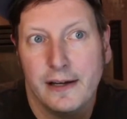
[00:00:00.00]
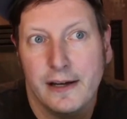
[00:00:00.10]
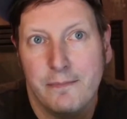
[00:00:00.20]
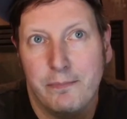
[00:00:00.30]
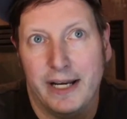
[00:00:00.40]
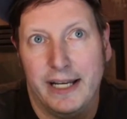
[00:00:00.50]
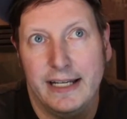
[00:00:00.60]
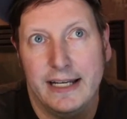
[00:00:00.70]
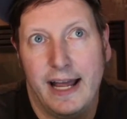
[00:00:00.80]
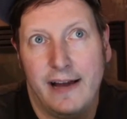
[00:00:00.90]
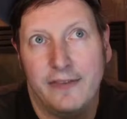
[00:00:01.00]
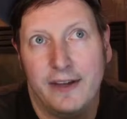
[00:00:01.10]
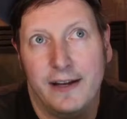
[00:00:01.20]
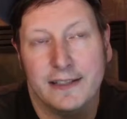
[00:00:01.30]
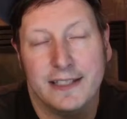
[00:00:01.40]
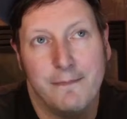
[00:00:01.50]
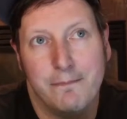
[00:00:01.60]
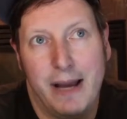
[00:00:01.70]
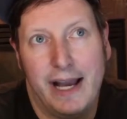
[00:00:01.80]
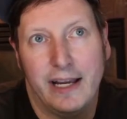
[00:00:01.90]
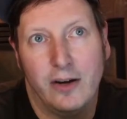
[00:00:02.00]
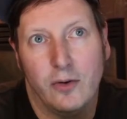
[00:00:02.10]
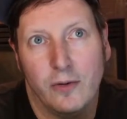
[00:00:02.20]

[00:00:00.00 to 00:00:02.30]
But he didn't have the same backing, or